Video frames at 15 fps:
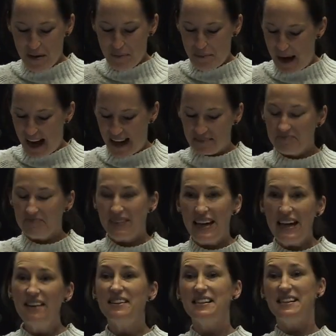But
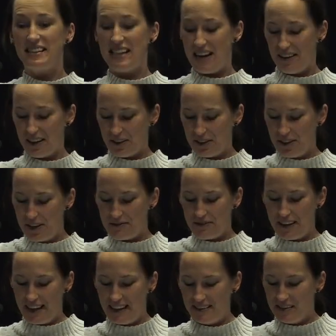here is Sarah
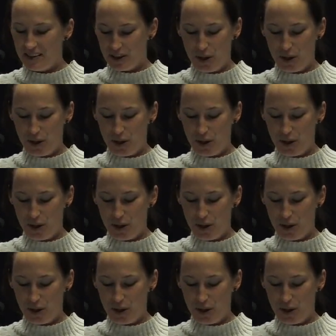Crawford